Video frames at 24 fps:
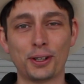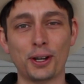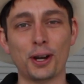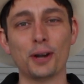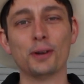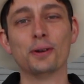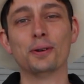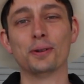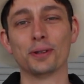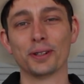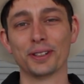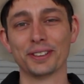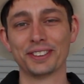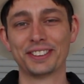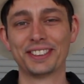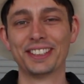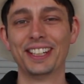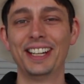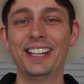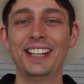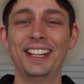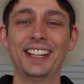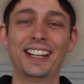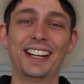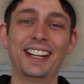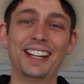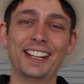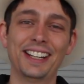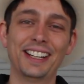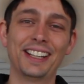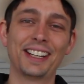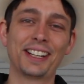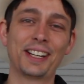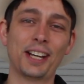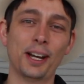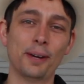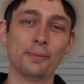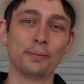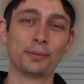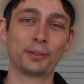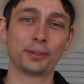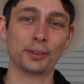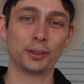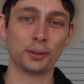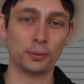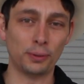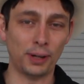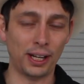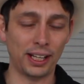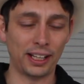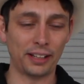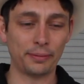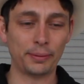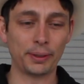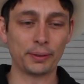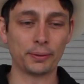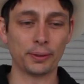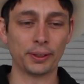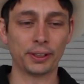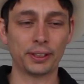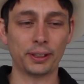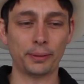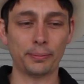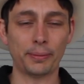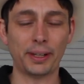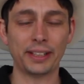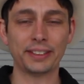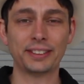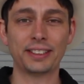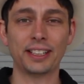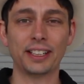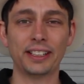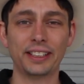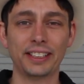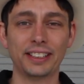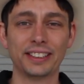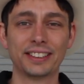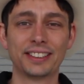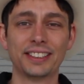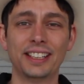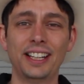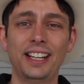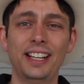cohorts uh, come through while I've been working on my studies.